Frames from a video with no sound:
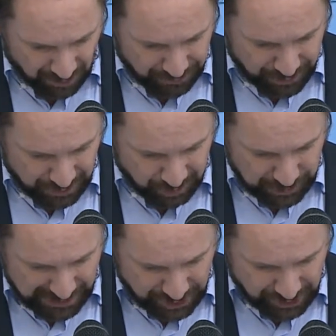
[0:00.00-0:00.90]
of the
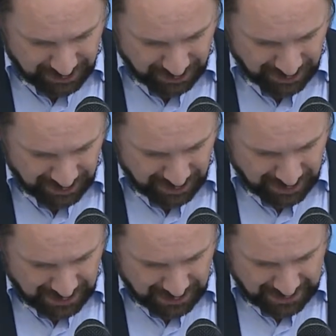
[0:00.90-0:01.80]
relation,
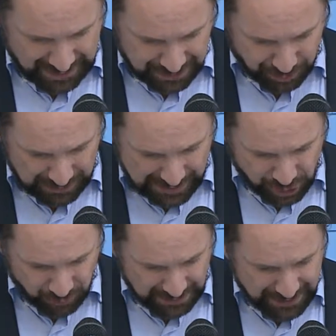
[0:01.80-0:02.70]
and the
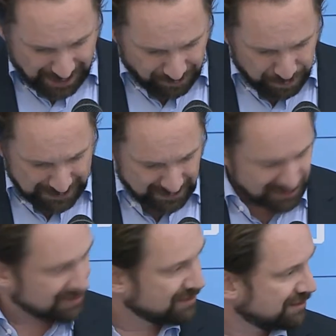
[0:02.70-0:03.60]
relation will never be
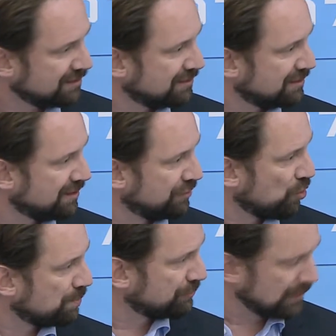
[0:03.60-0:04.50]
a
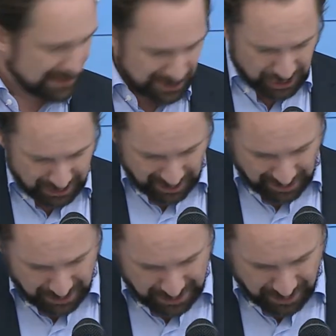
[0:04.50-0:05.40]
normal relation.
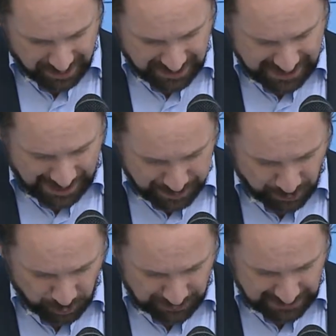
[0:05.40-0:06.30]
I think this is
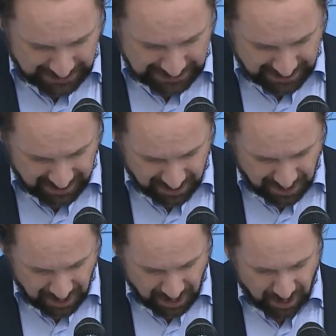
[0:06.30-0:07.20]
absolutely clear.
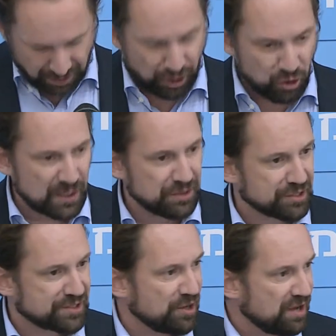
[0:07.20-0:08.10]
Though in
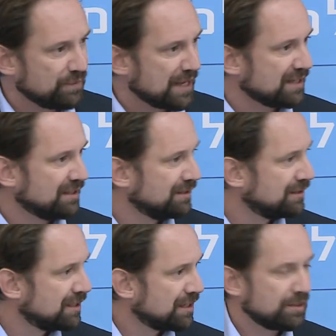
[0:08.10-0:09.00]
the survey
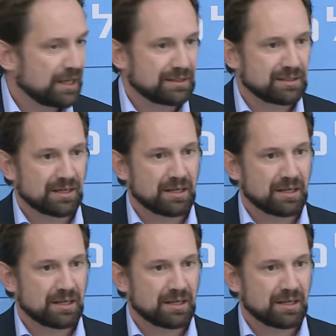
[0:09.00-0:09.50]
that